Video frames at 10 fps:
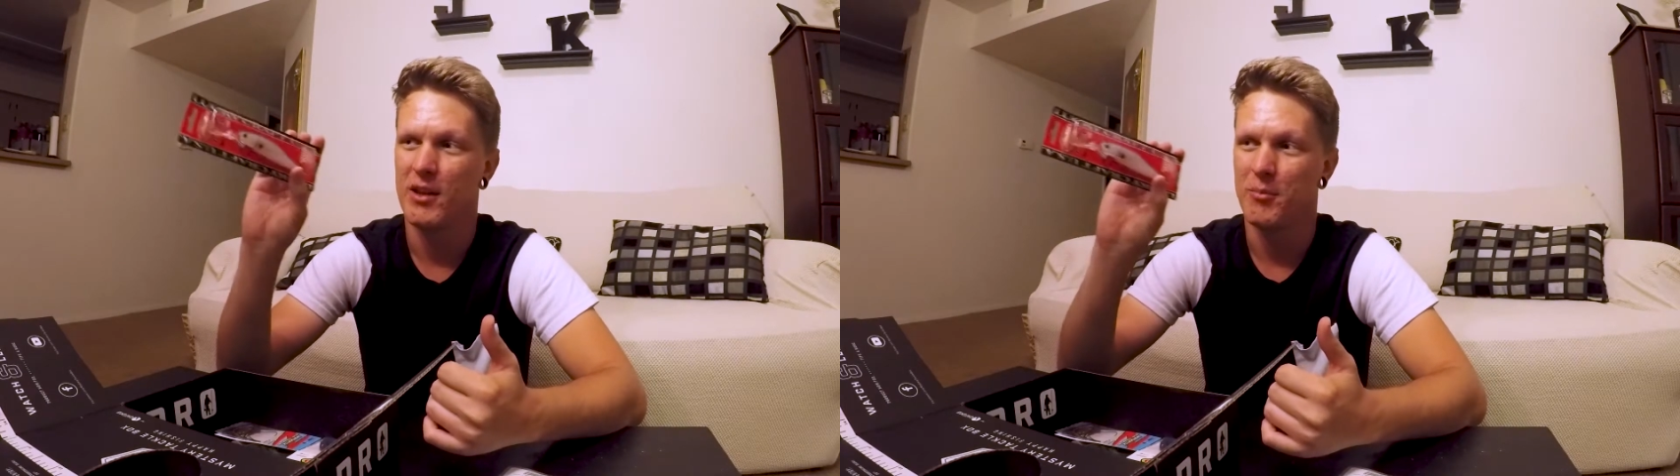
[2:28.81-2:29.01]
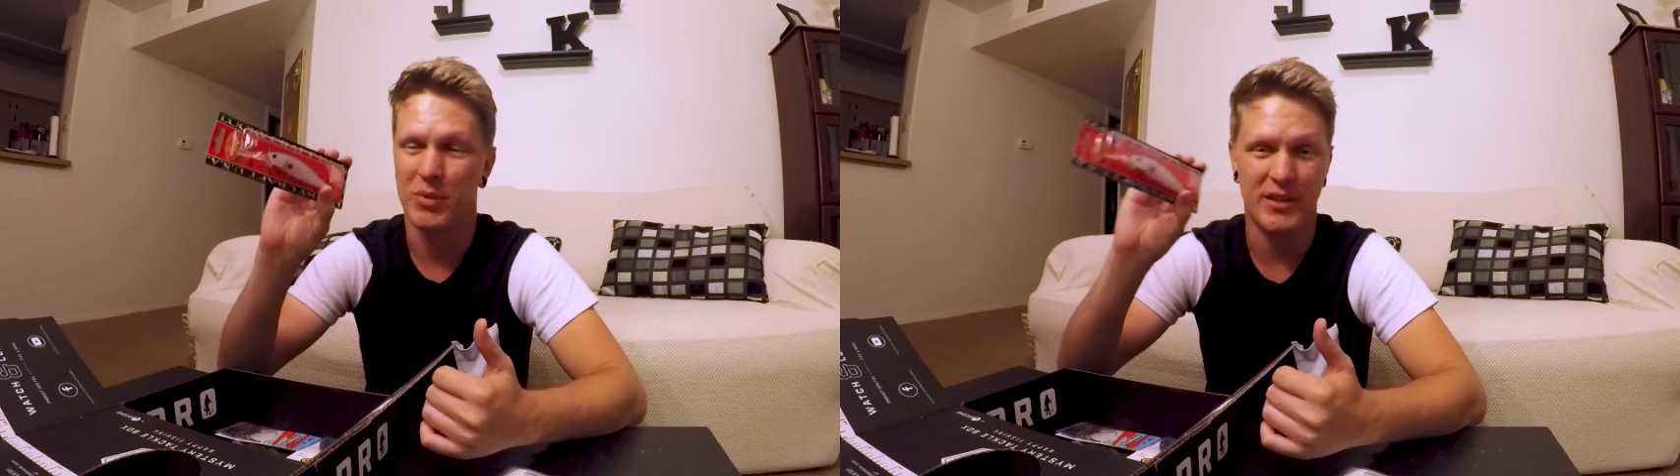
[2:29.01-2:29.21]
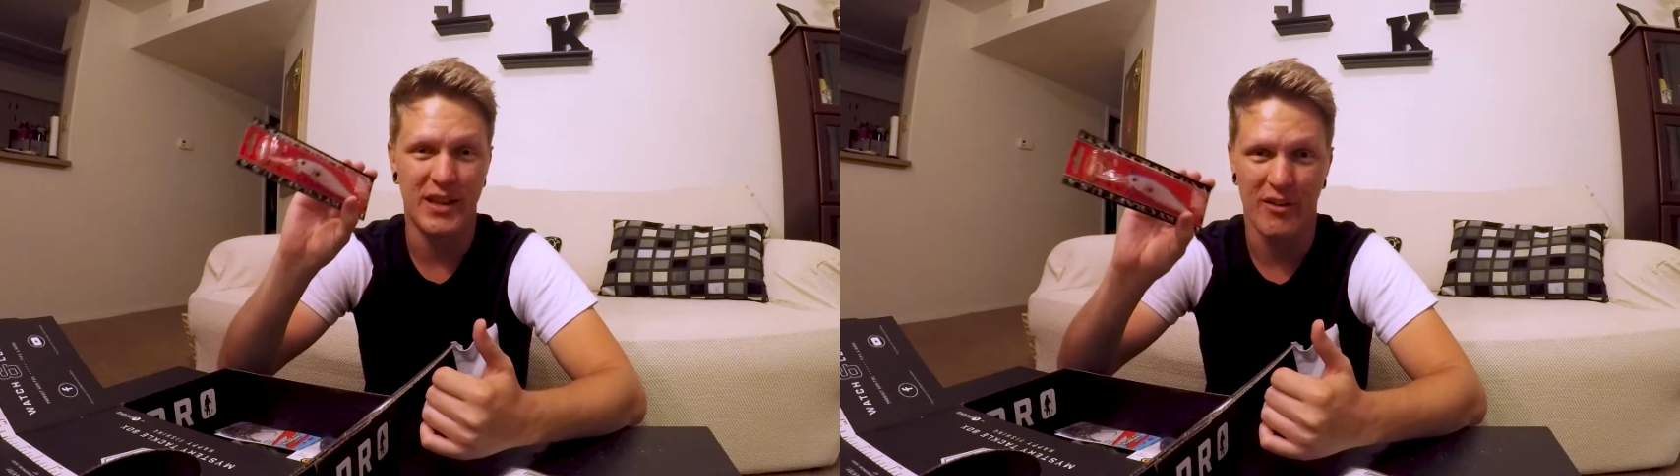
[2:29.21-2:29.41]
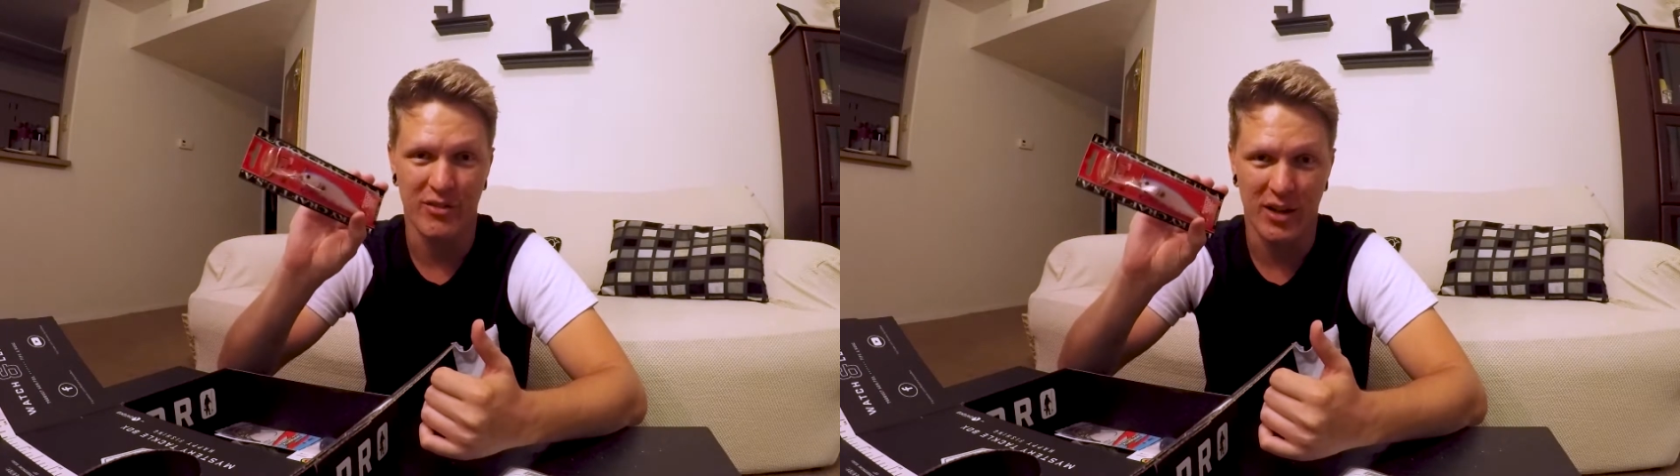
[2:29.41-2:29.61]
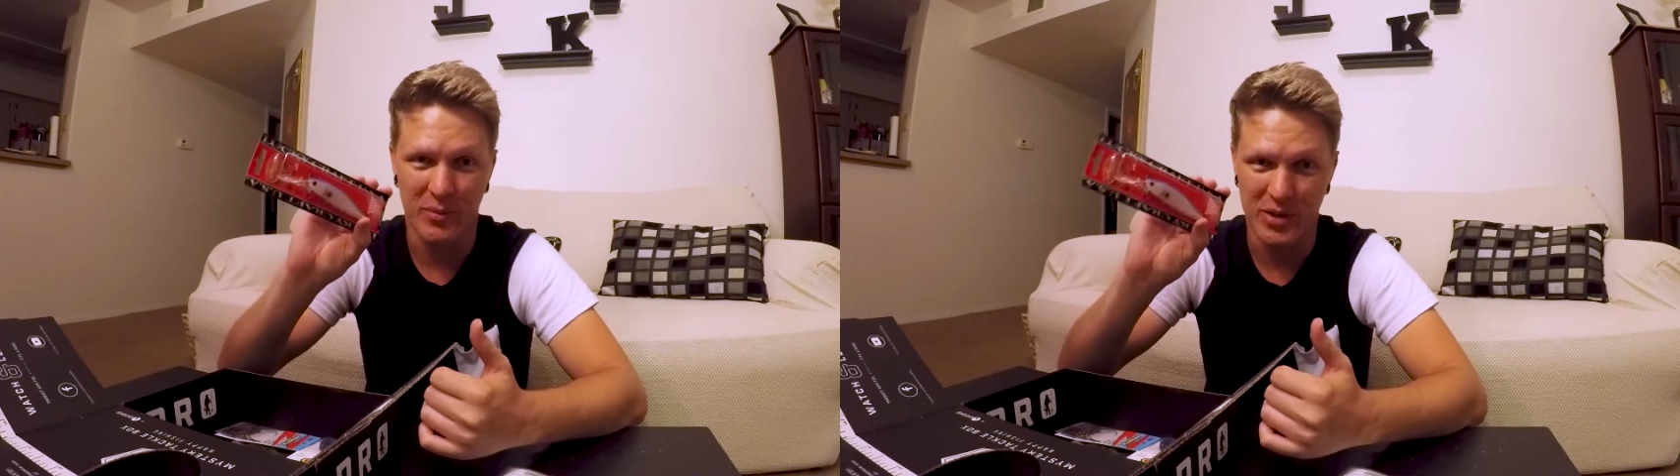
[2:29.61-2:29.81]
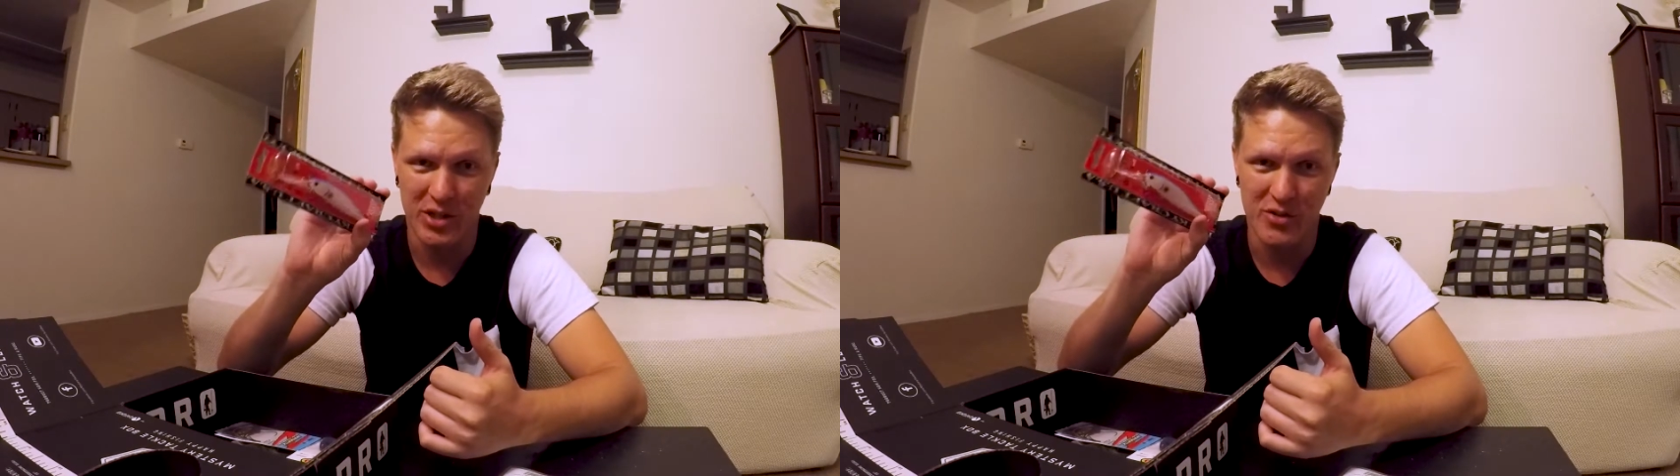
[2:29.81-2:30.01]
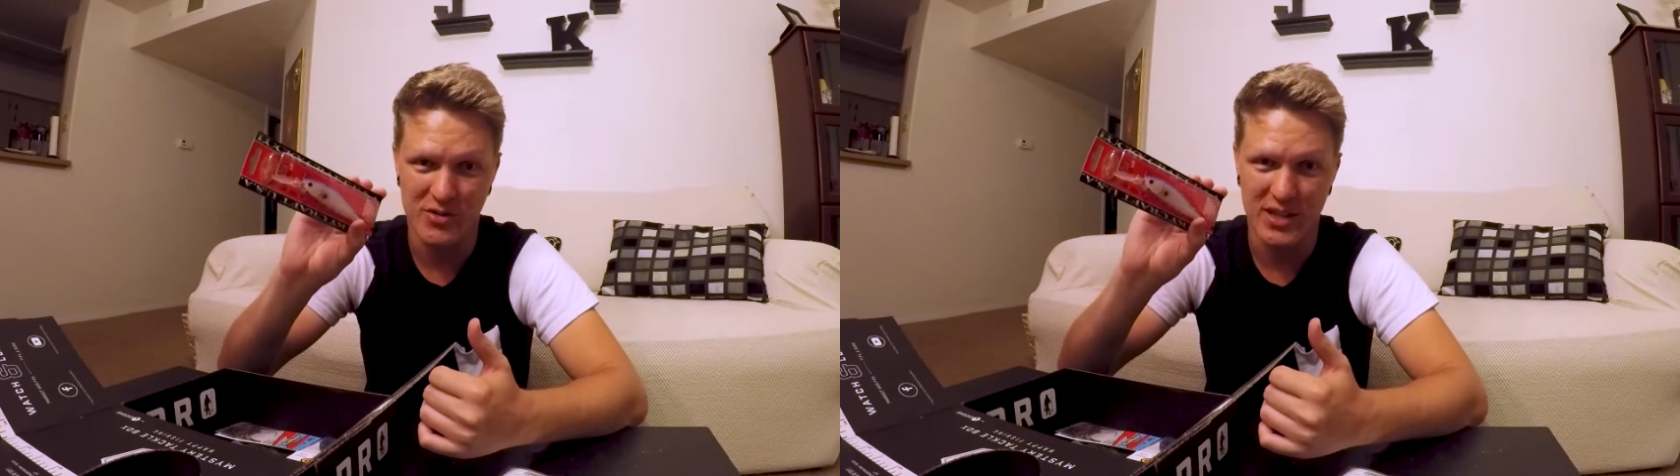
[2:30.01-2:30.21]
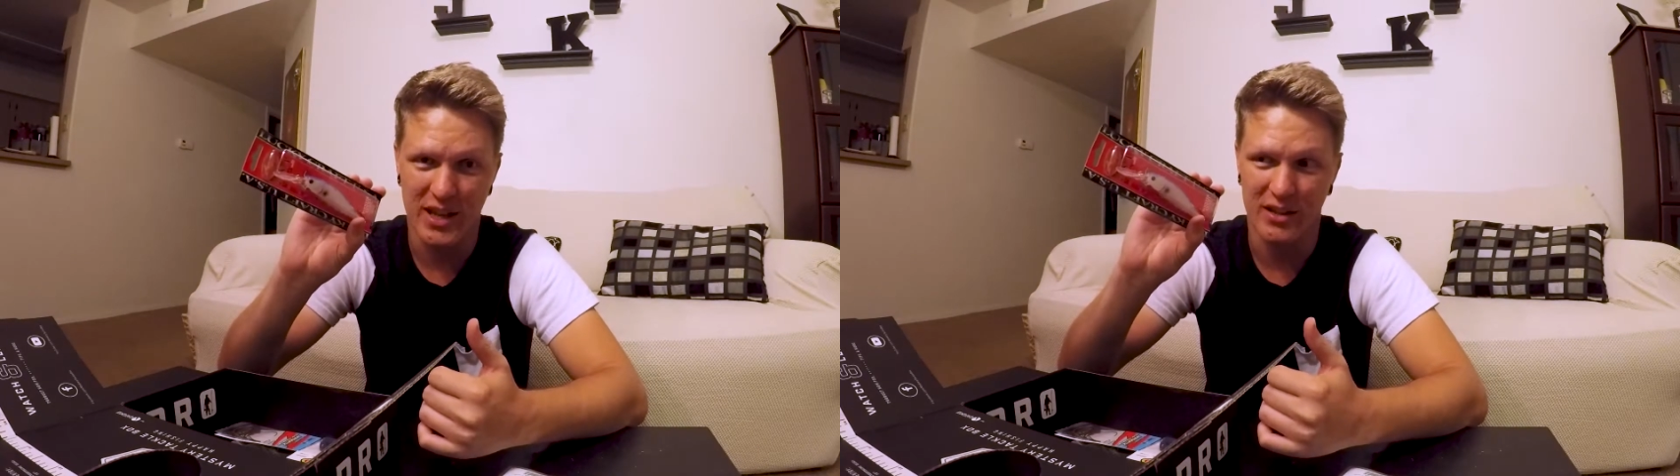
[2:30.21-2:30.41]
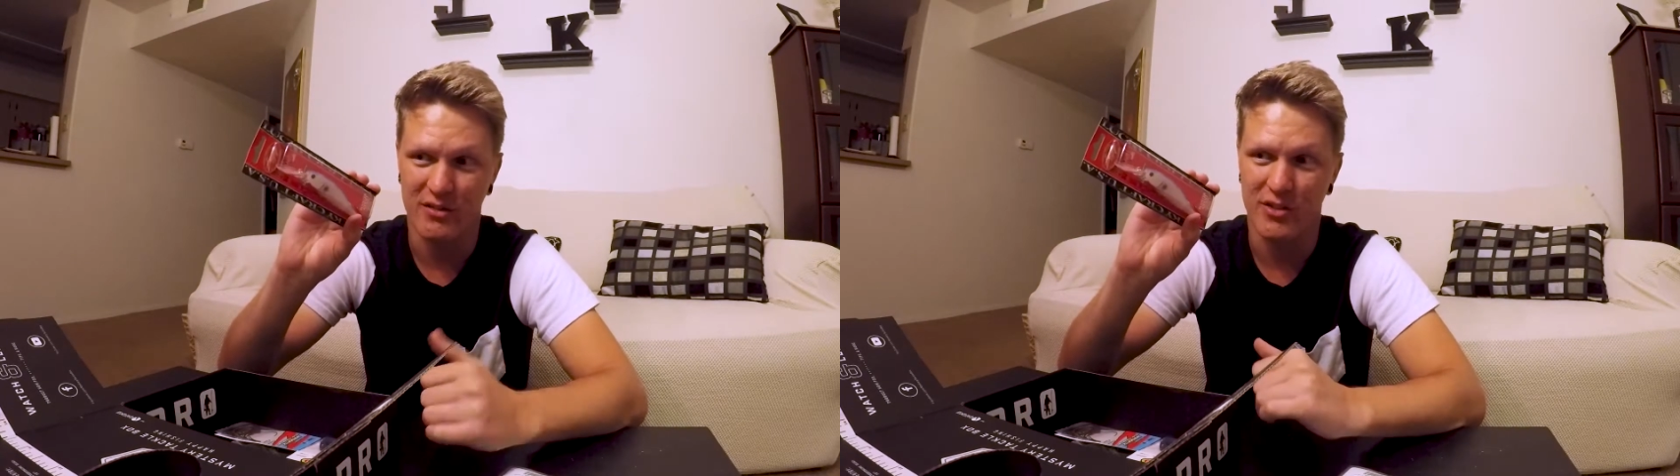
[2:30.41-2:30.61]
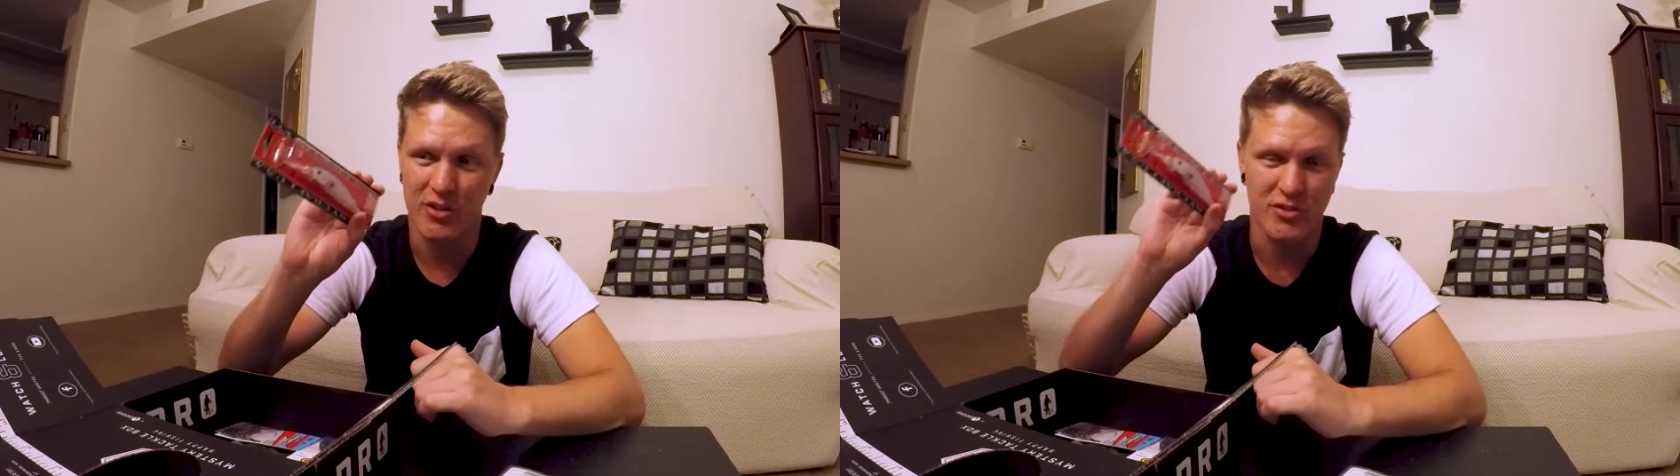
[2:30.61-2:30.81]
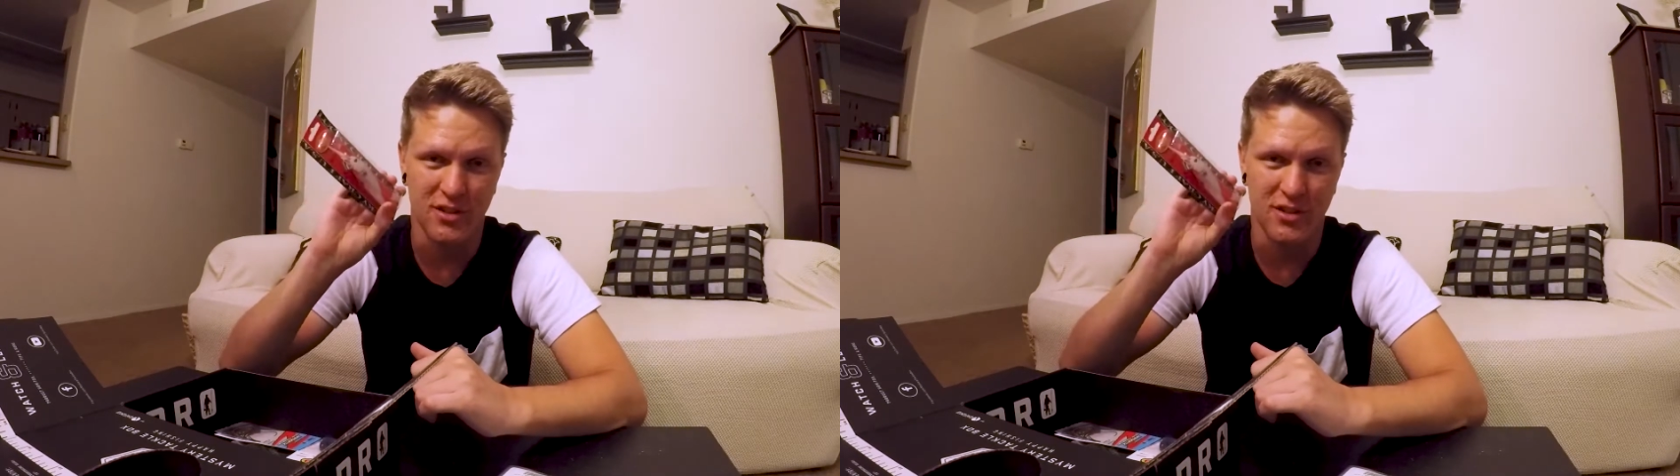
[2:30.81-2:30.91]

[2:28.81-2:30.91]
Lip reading: but definitely I'm going to use that in the future.